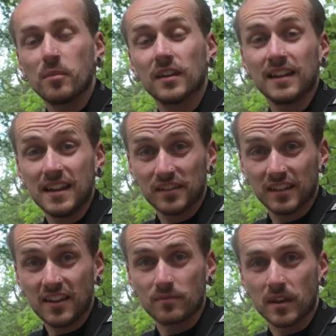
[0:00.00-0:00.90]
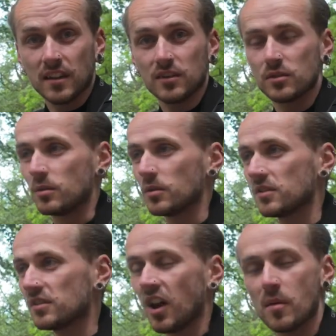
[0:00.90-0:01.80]
please leave me your
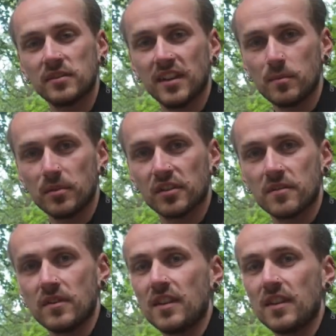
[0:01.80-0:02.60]
top tips